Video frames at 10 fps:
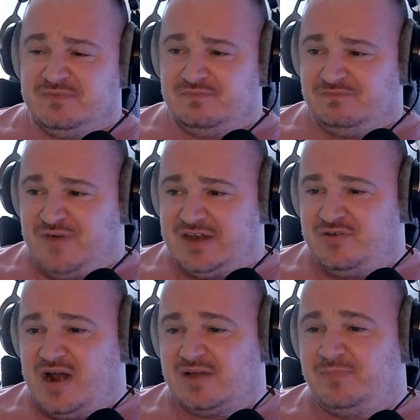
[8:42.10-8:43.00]
Vent
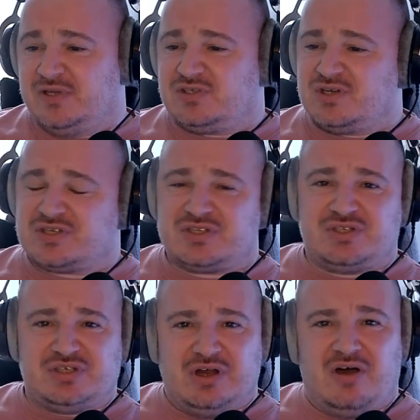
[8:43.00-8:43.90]
your anger. But just
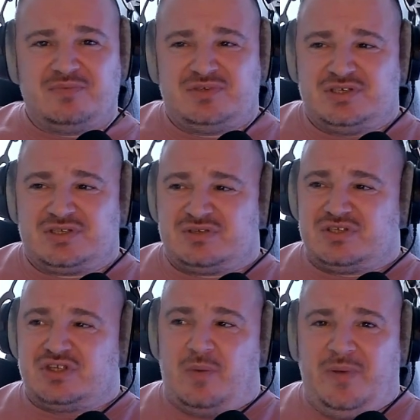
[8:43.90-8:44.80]

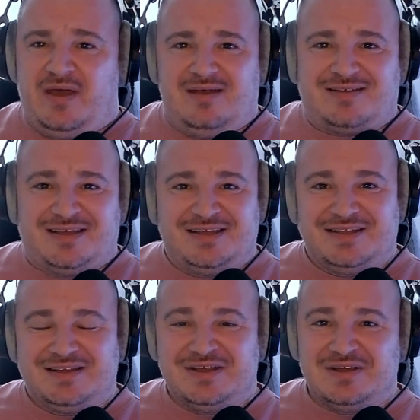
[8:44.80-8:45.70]
stop it.
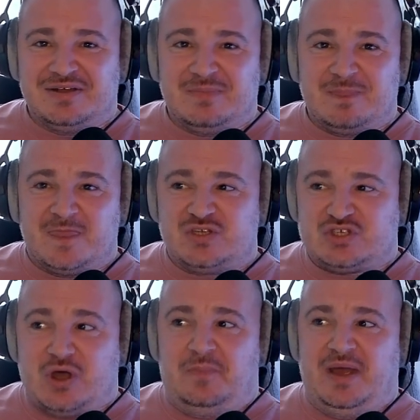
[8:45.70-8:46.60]

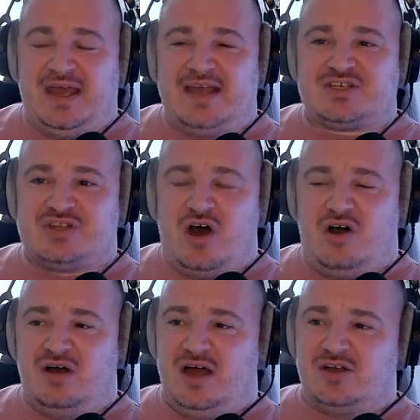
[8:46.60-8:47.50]
Stop it. It's
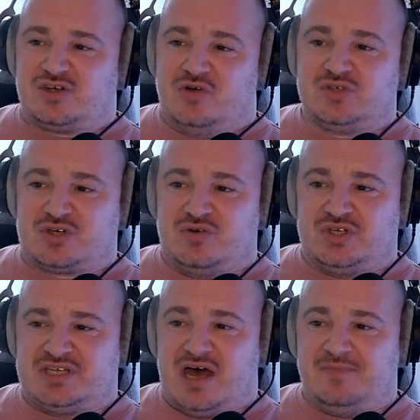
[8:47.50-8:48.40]
not at
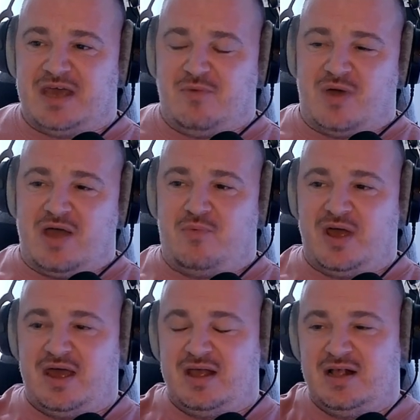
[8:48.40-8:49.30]
crunch time yet, where
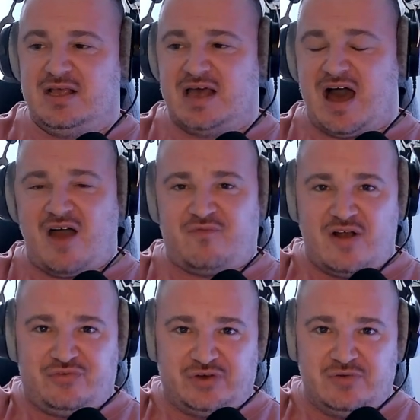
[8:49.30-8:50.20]
we're
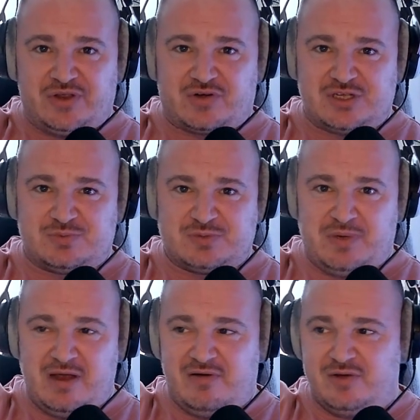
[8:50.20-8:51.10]
halfway through the Christmas
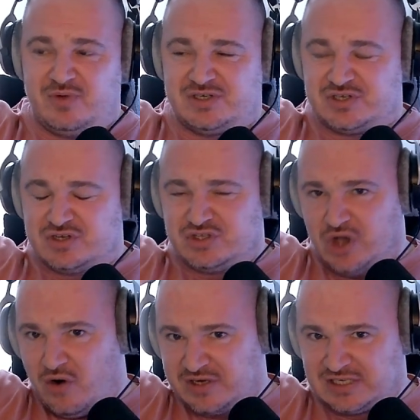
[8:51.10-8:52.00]
period, which is
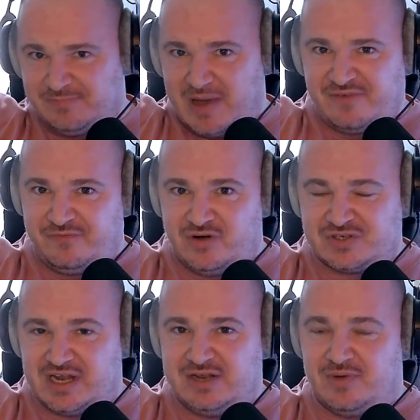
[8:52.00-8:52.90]
notoriously bad for
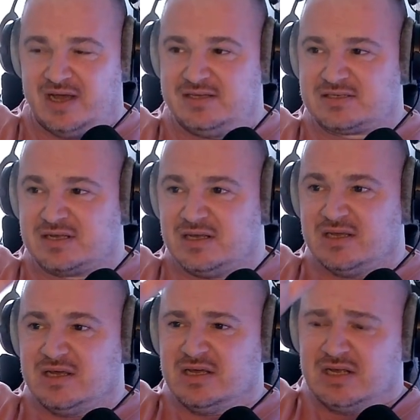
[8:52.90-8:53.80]
us anyways.
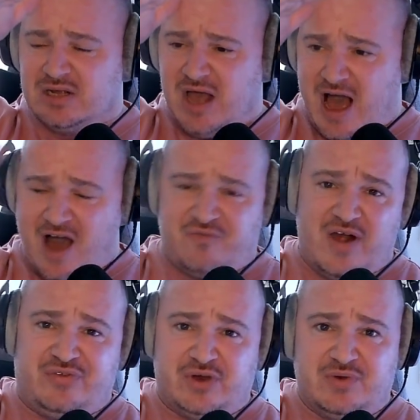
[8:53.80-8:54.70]

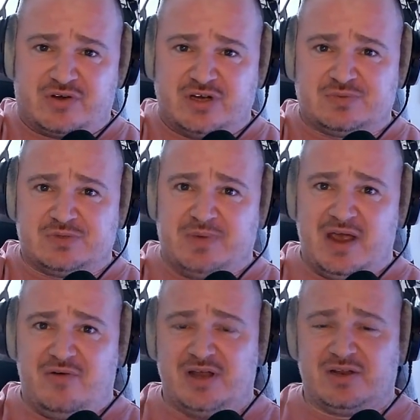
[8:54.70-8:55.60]
Halfway through the Christmas
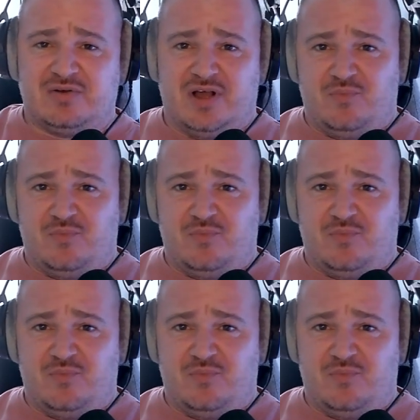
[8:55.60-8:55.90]
period, and